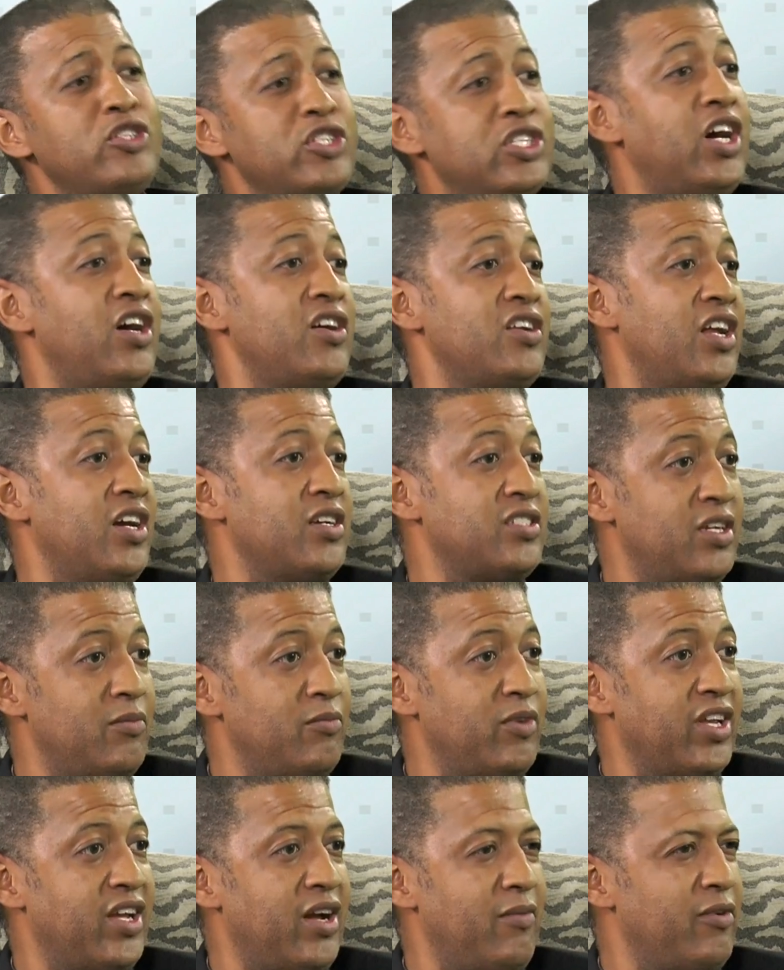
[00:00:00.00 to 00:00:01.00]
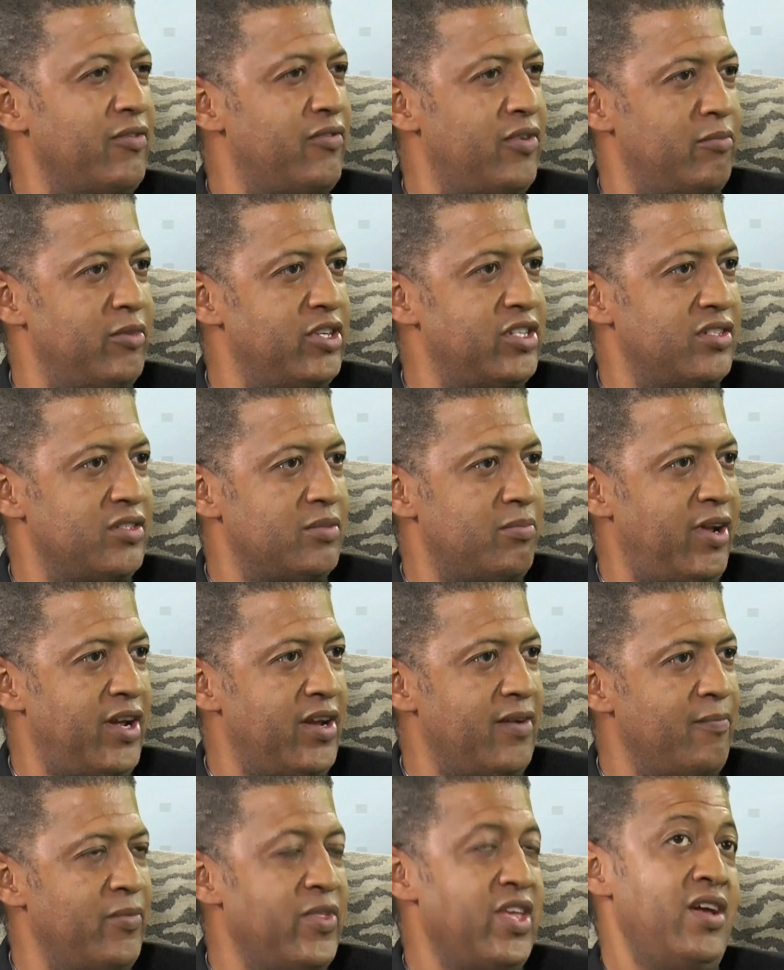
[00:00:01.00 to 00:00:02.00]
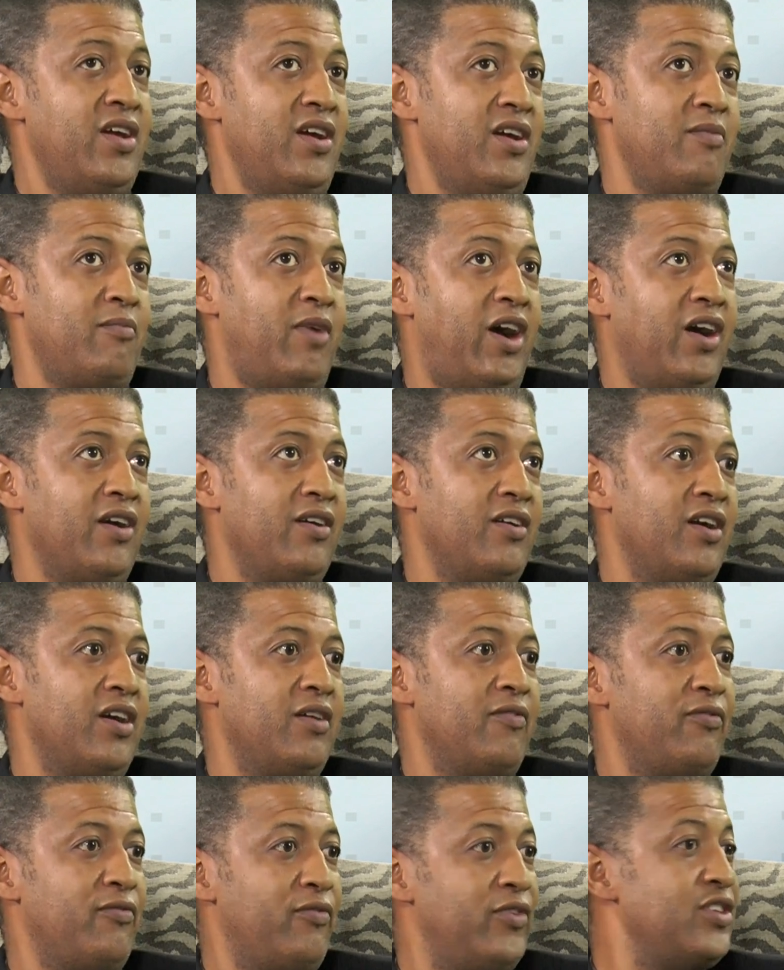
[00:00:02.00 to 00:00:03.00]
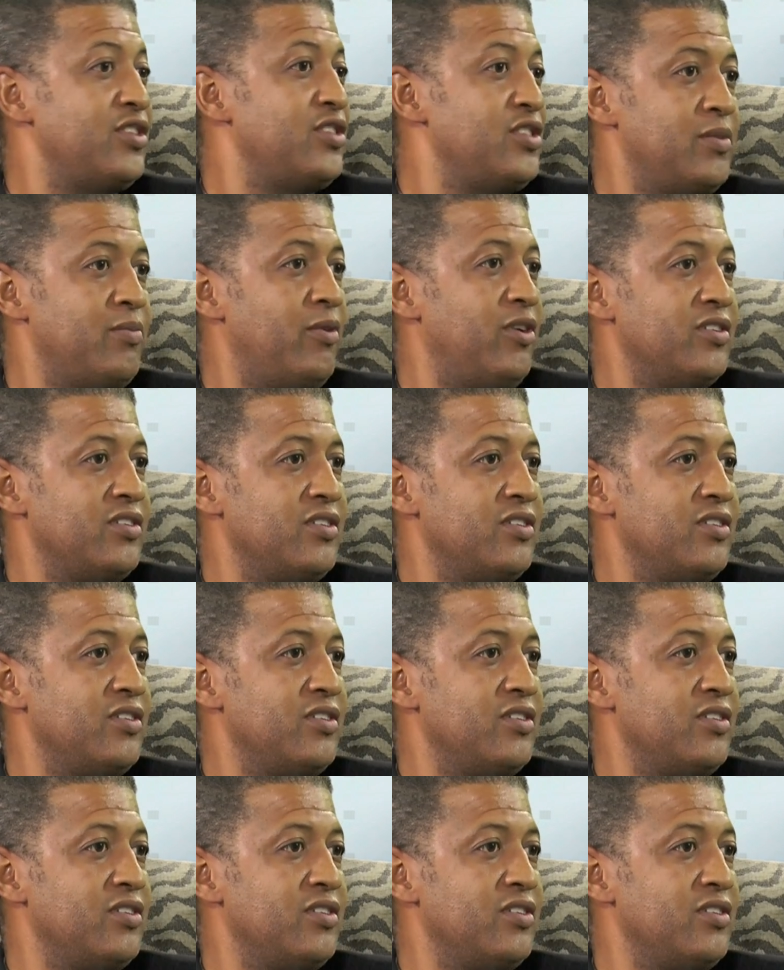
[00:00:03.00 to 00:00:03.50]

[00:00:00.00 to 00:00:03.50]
sound like somebody coming from Mitchell's Plain. And my first response